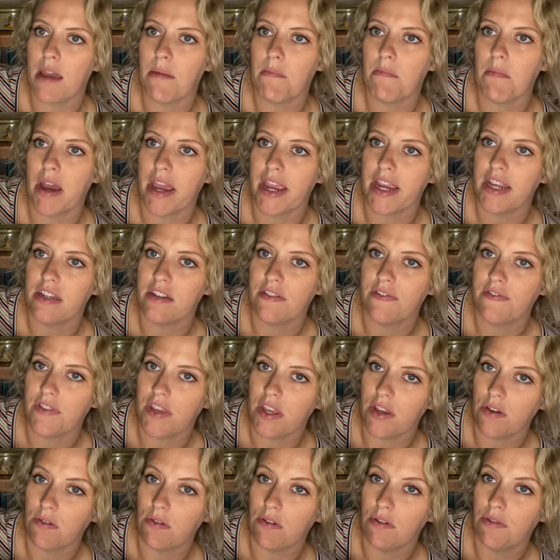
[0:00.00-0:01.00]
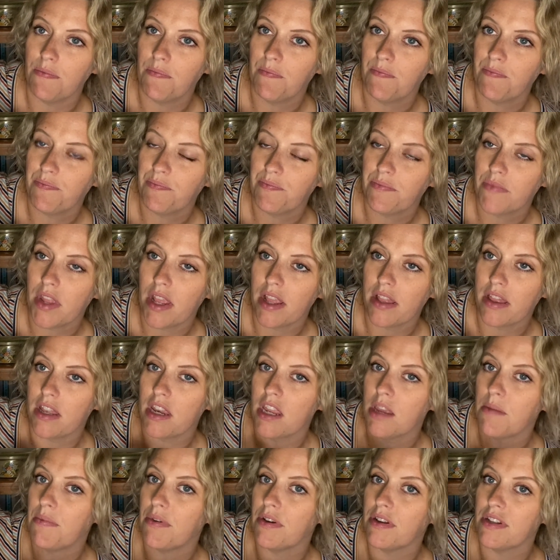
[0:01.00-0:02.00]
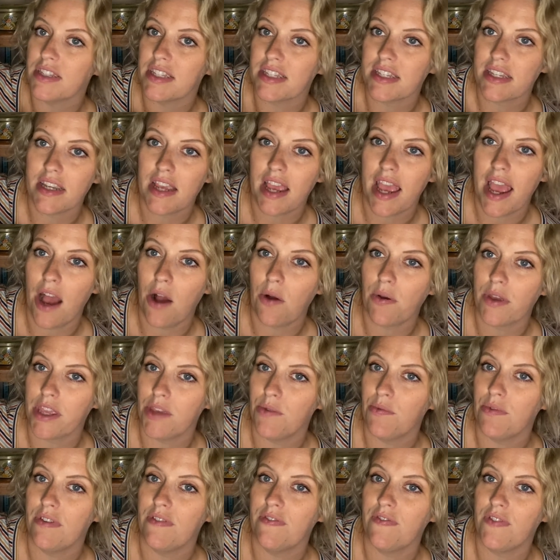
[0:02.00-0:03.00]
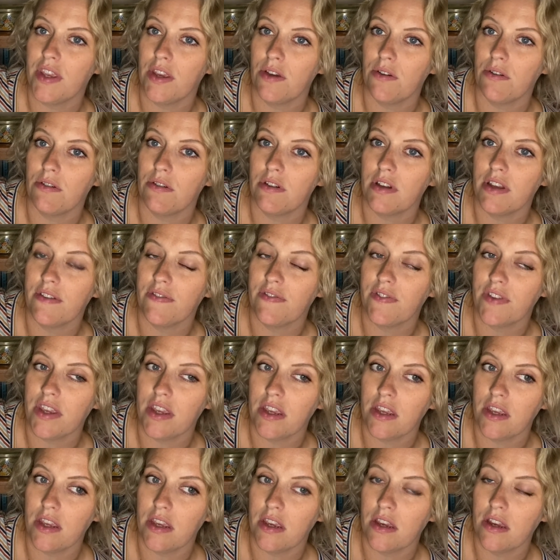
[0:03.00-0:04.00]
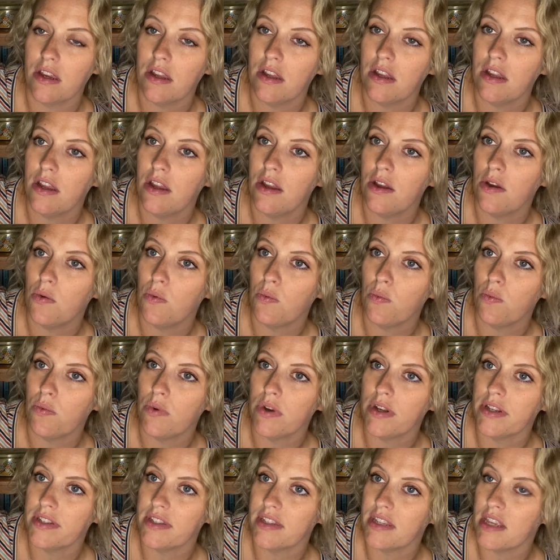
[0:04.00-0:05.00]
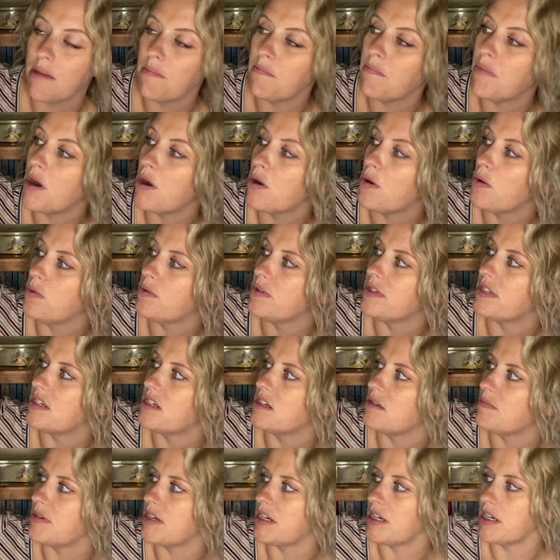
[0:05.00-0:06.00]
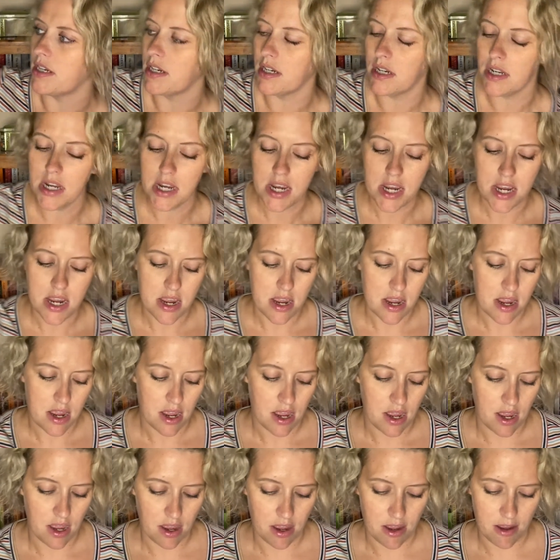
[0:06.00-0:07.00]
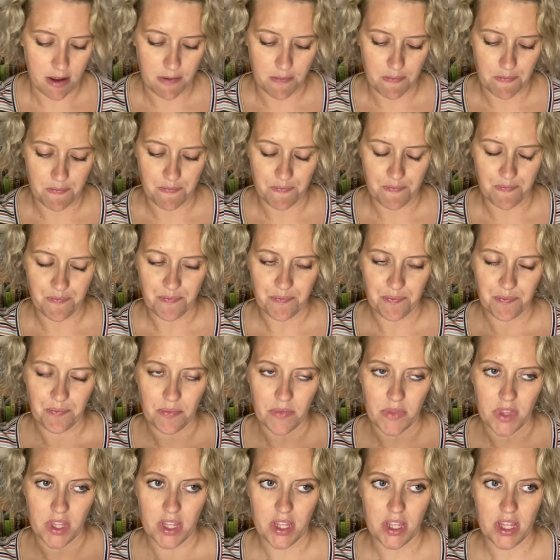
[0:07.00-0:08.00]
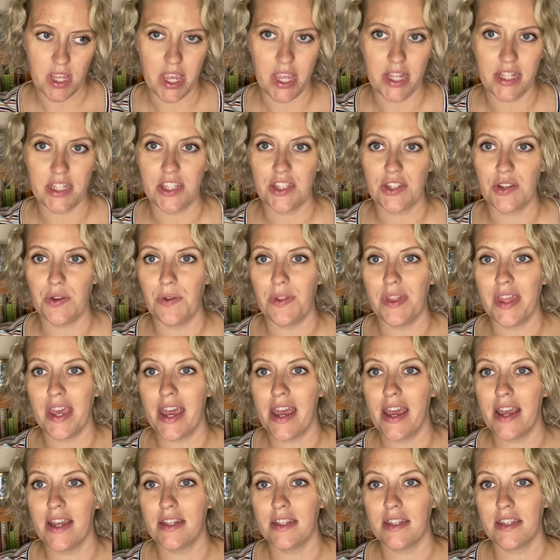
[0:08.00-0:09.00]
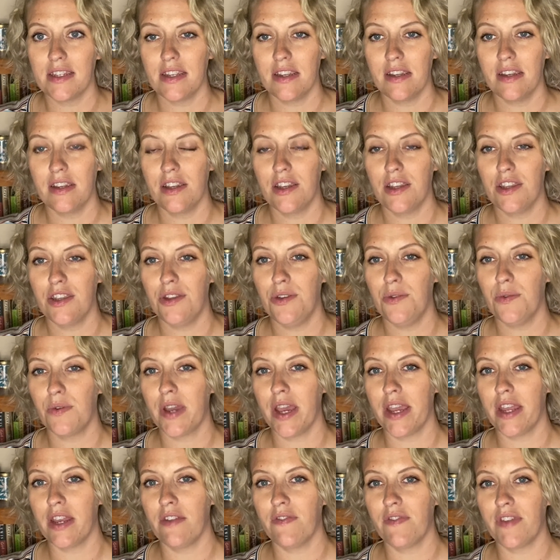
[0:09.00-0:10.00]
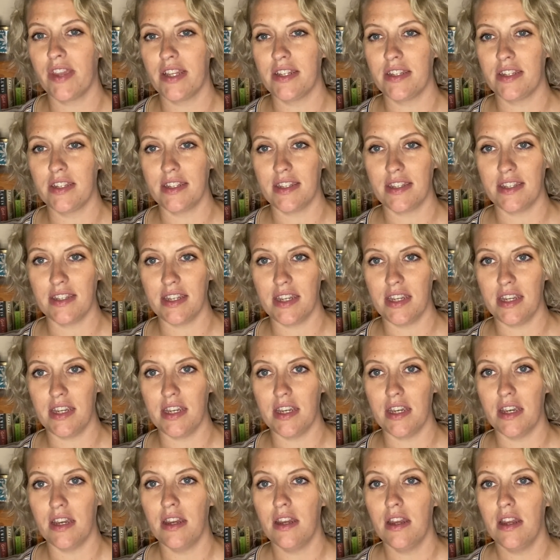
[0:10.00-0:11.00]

might feel, and then he puts how he would feel if he was imposed upon. Um, and so that you kind of get to see